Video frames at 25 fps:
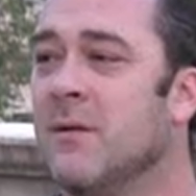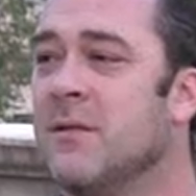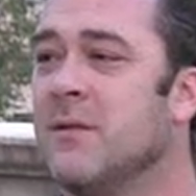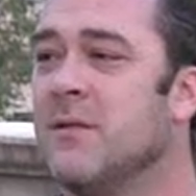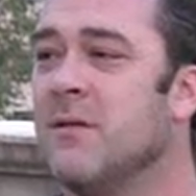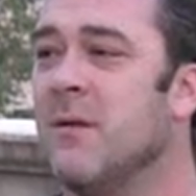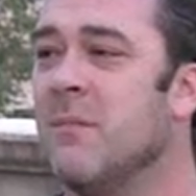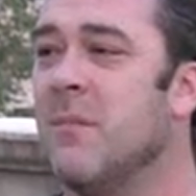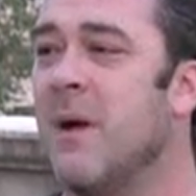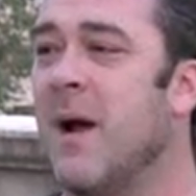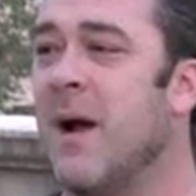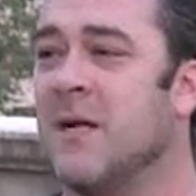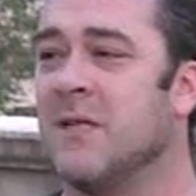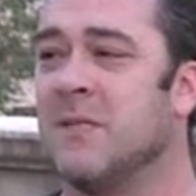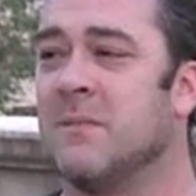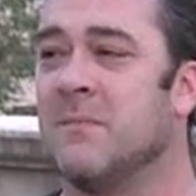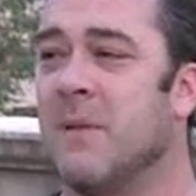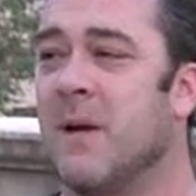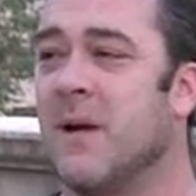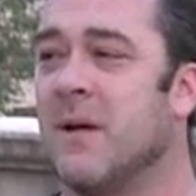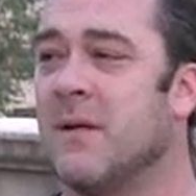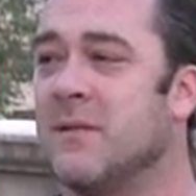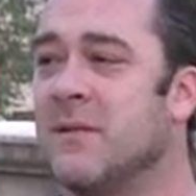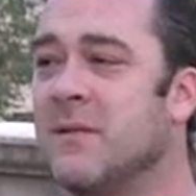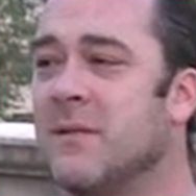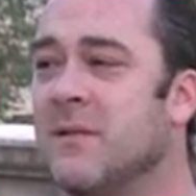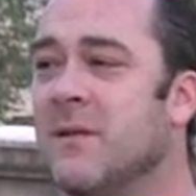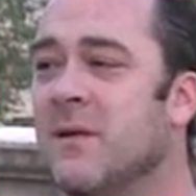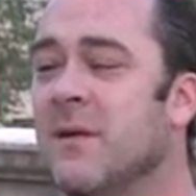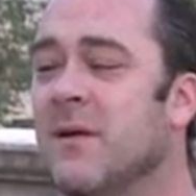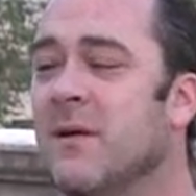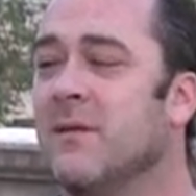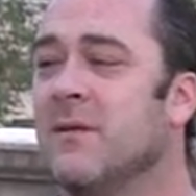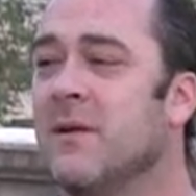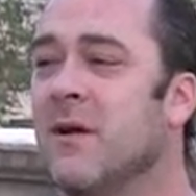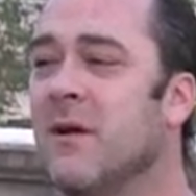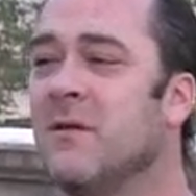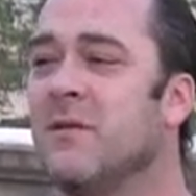some aspects
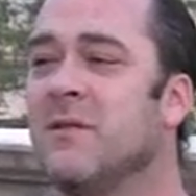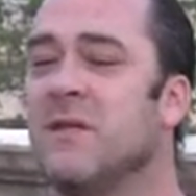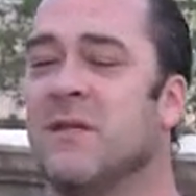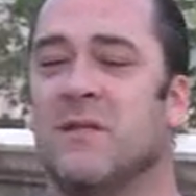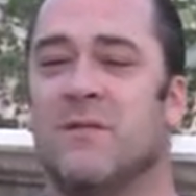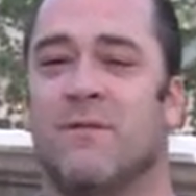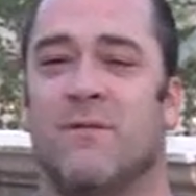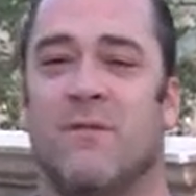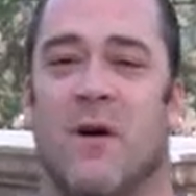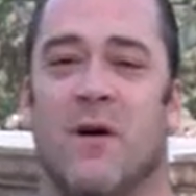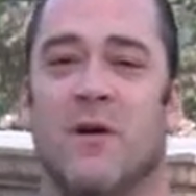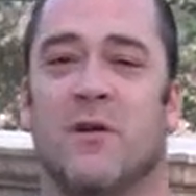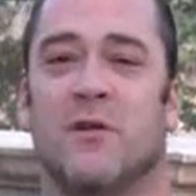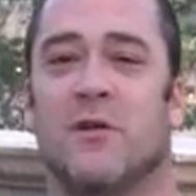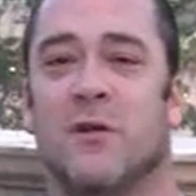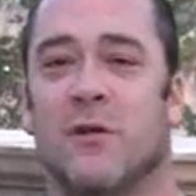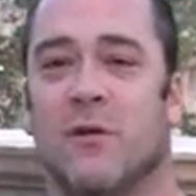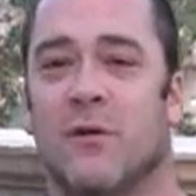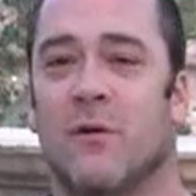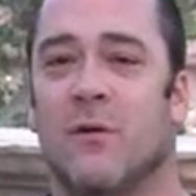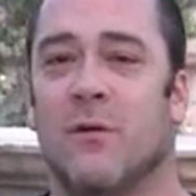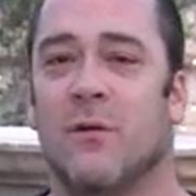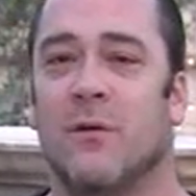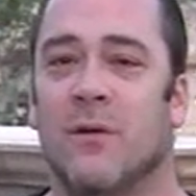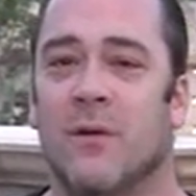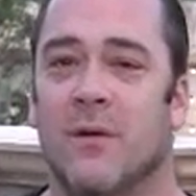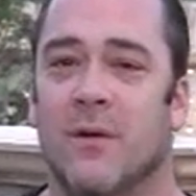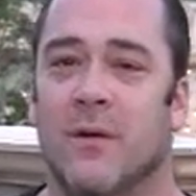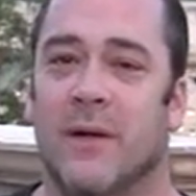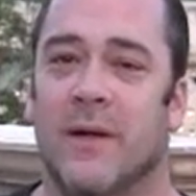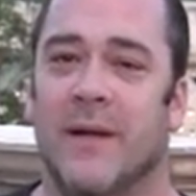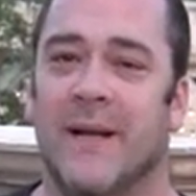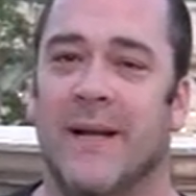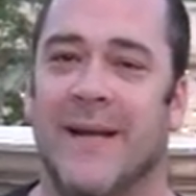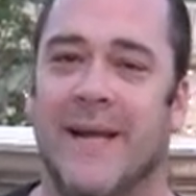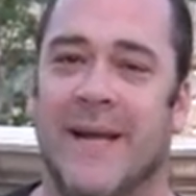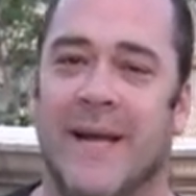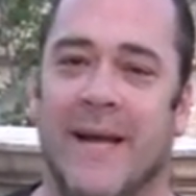that are dysfunctional
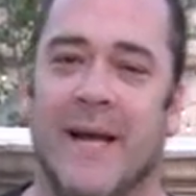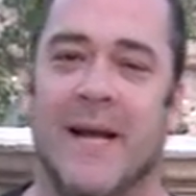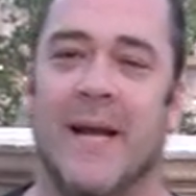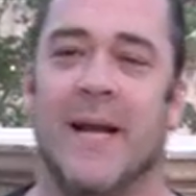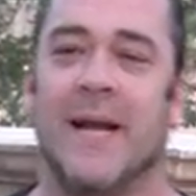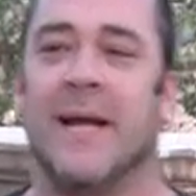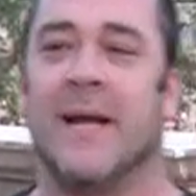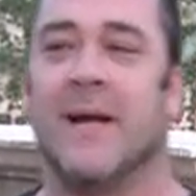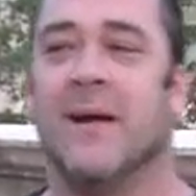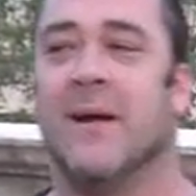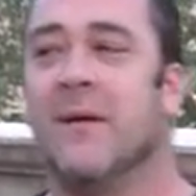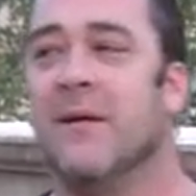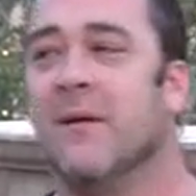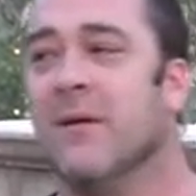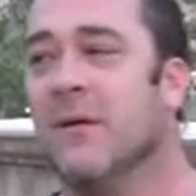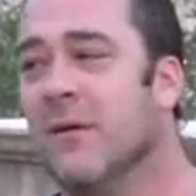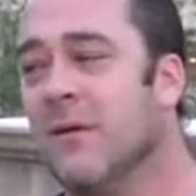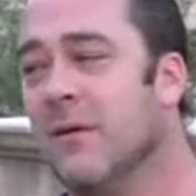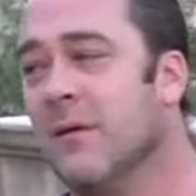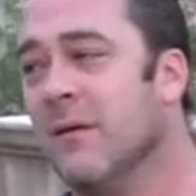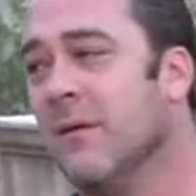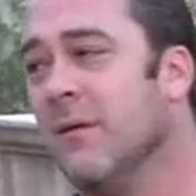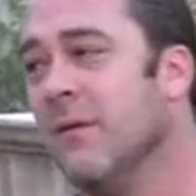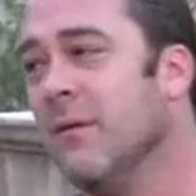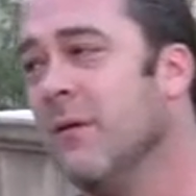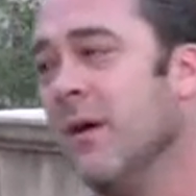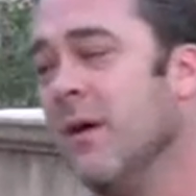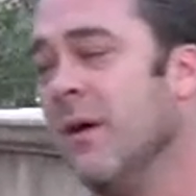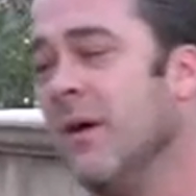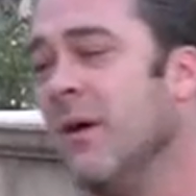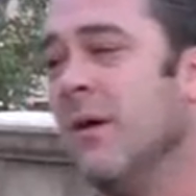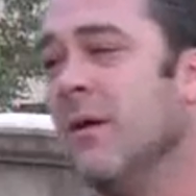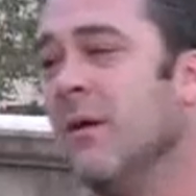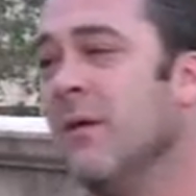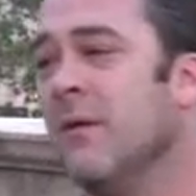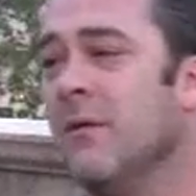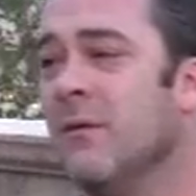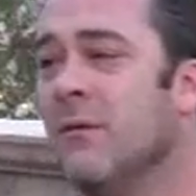in healing
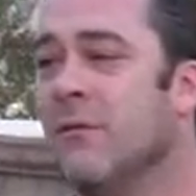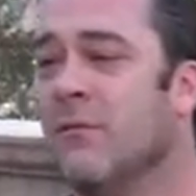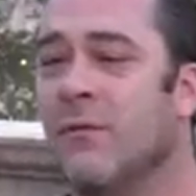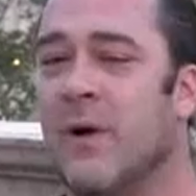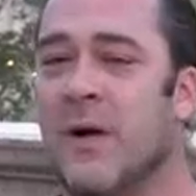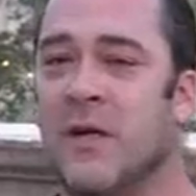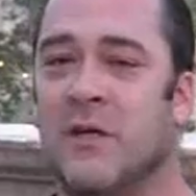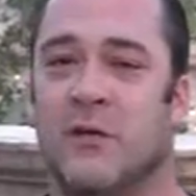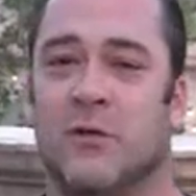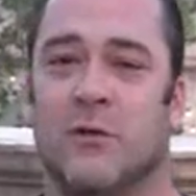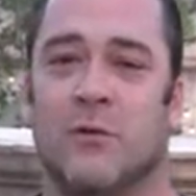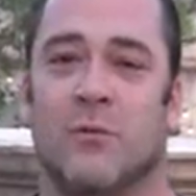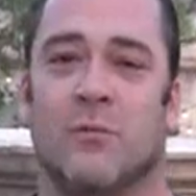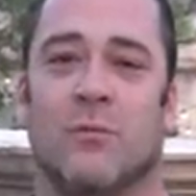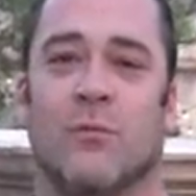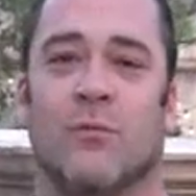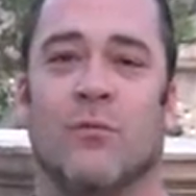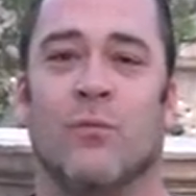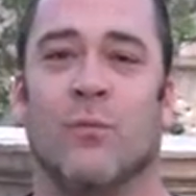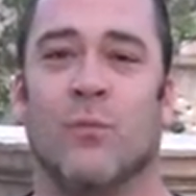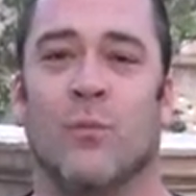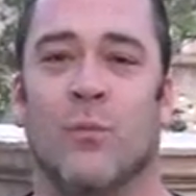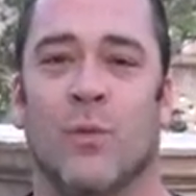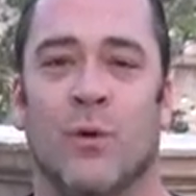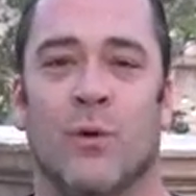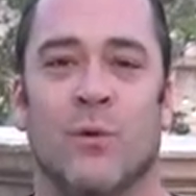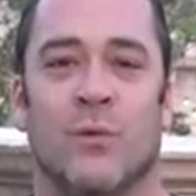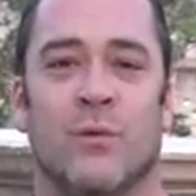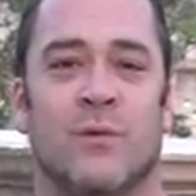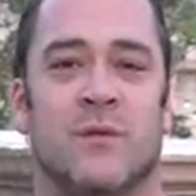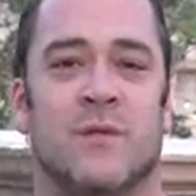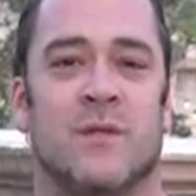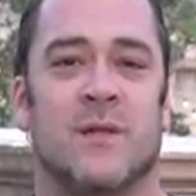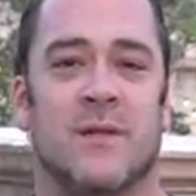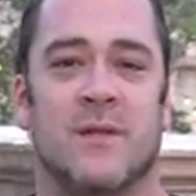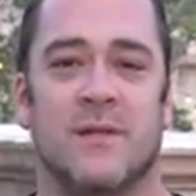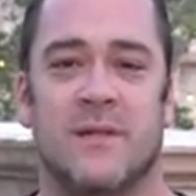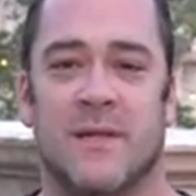racial
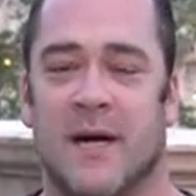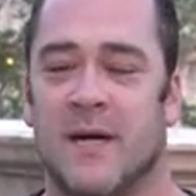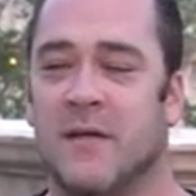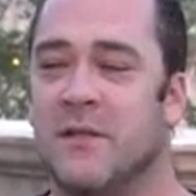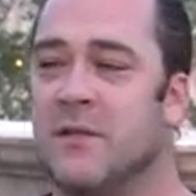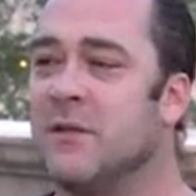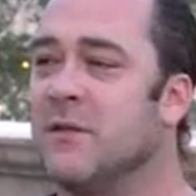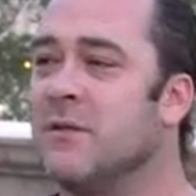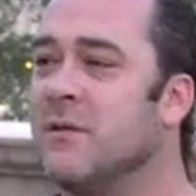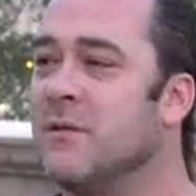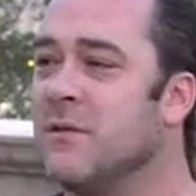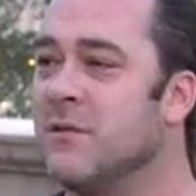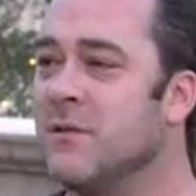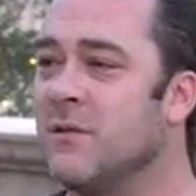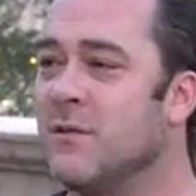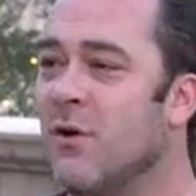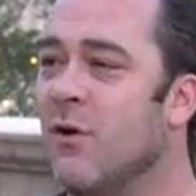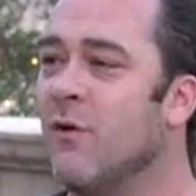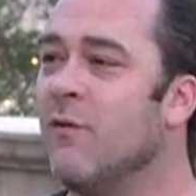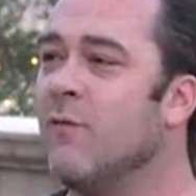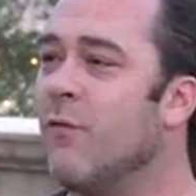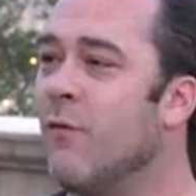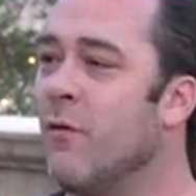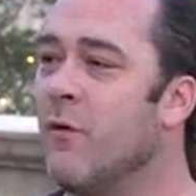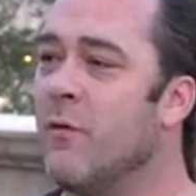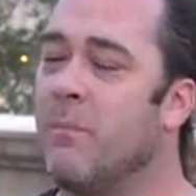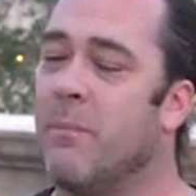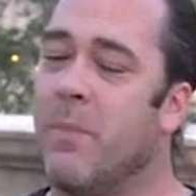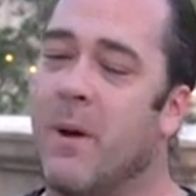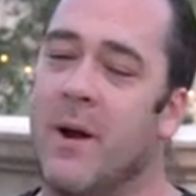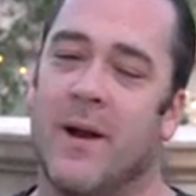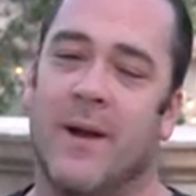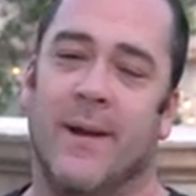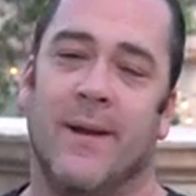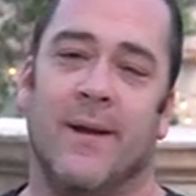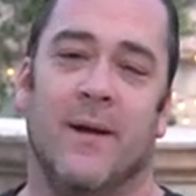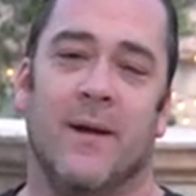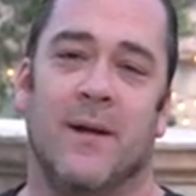wounds and tensions and so forth.
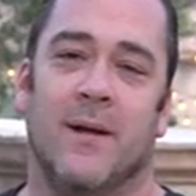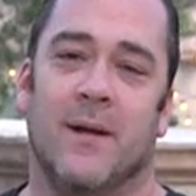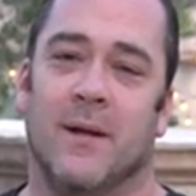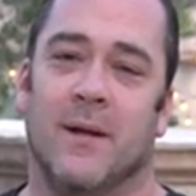But